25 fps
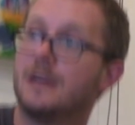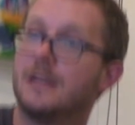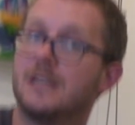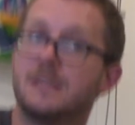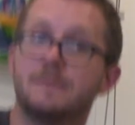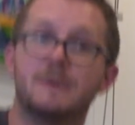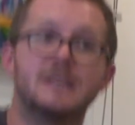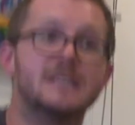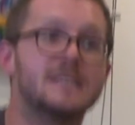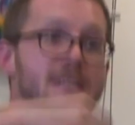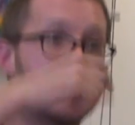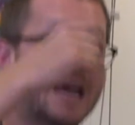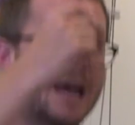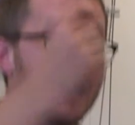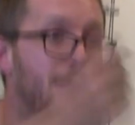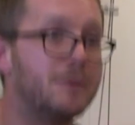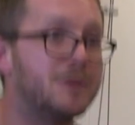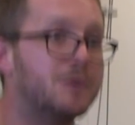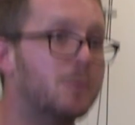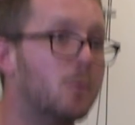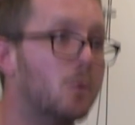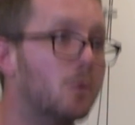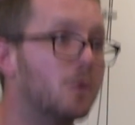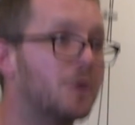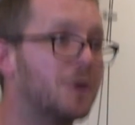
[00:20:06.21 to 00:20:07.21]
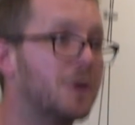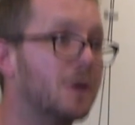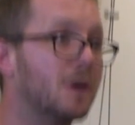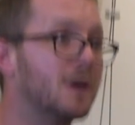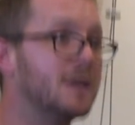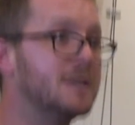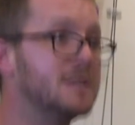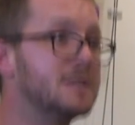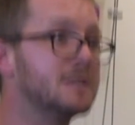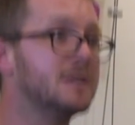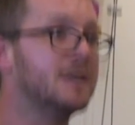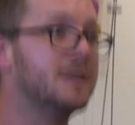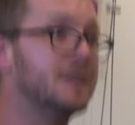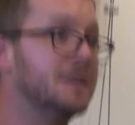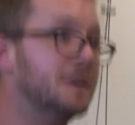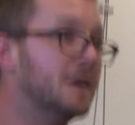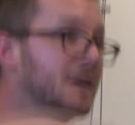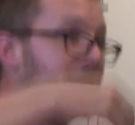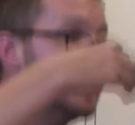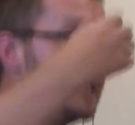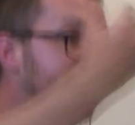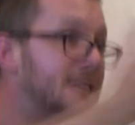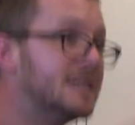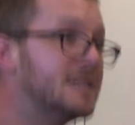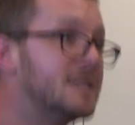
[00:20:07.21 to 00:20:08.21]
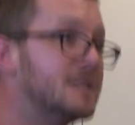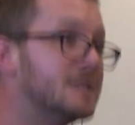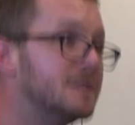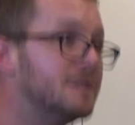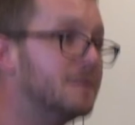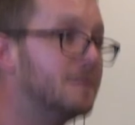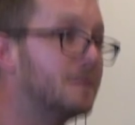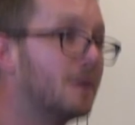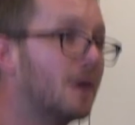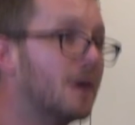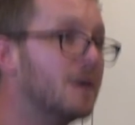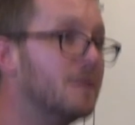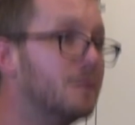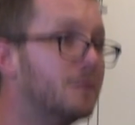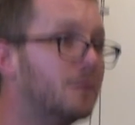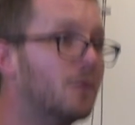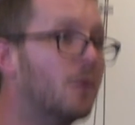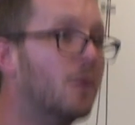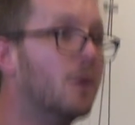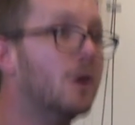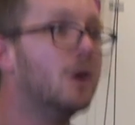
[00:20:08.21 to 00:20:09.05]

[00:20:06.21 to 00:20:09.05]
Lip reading: depends on how you organise, the ideas that you fight for,